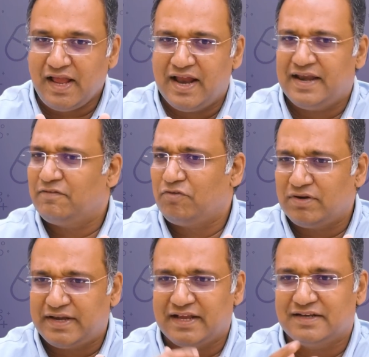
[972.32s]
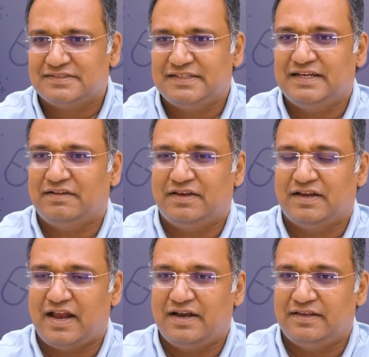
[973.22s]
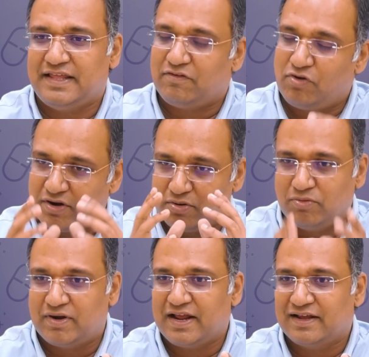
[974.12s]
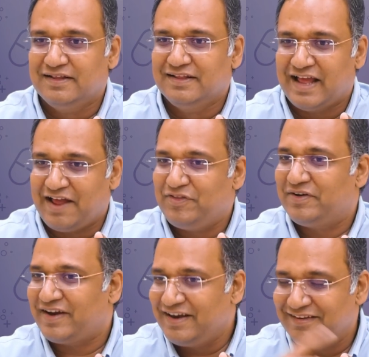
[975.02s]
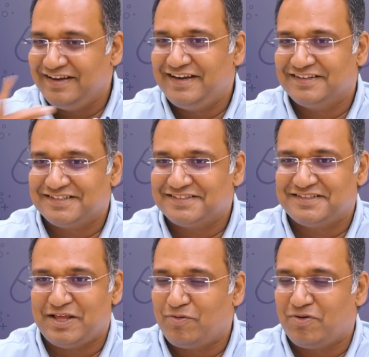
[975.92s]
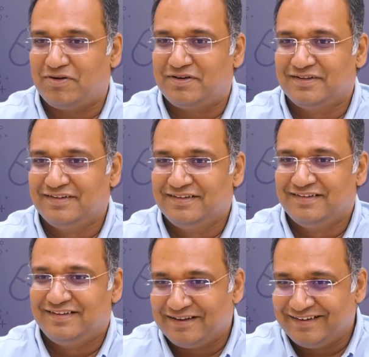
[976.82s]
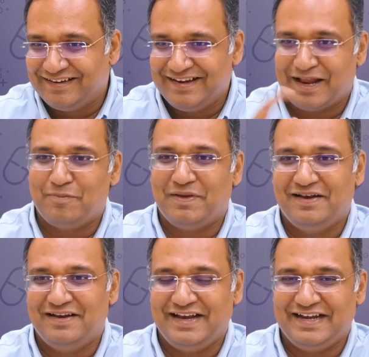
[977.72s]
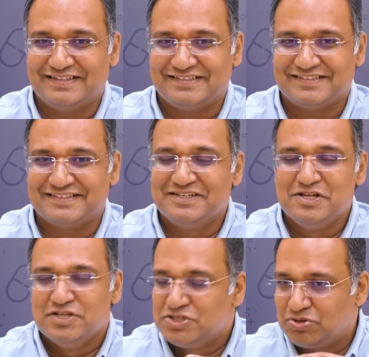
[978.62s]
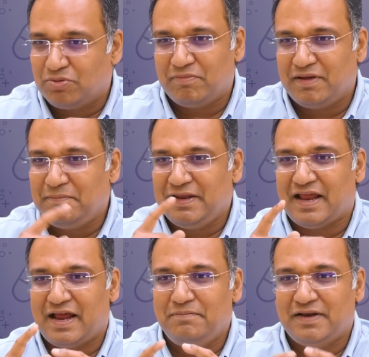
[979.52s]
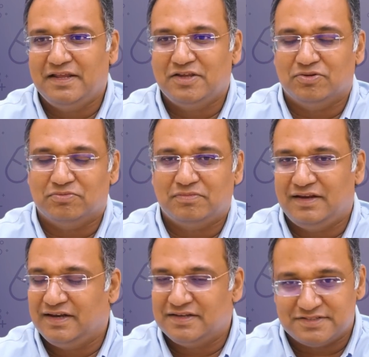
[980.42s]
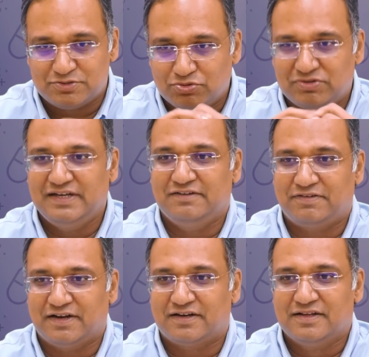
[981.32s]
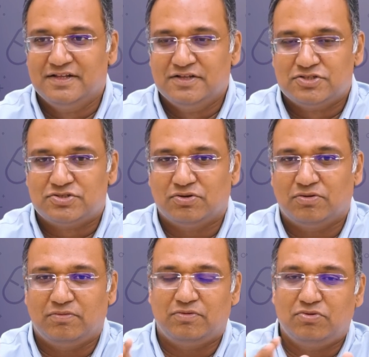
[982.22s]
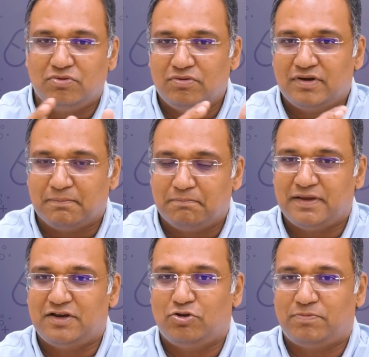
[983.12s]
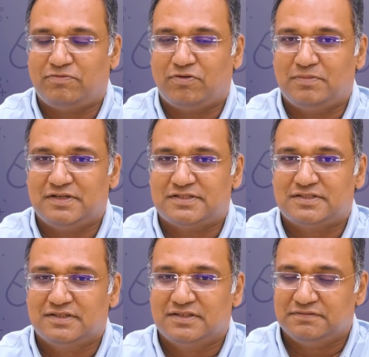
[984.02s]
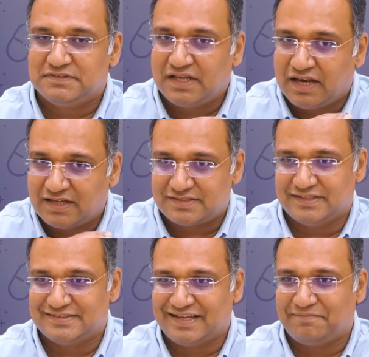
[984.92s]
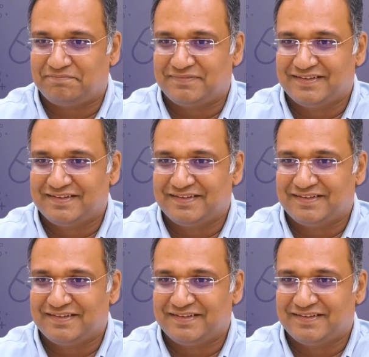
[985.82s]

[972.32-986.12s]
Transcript: and they have not taken a seat and, and they have got a good rank and they tried the NEET SS, they have not done well in NEET SS. So, I mean, I am telling you, it is totally different. So, don't compare your performance with the last exam.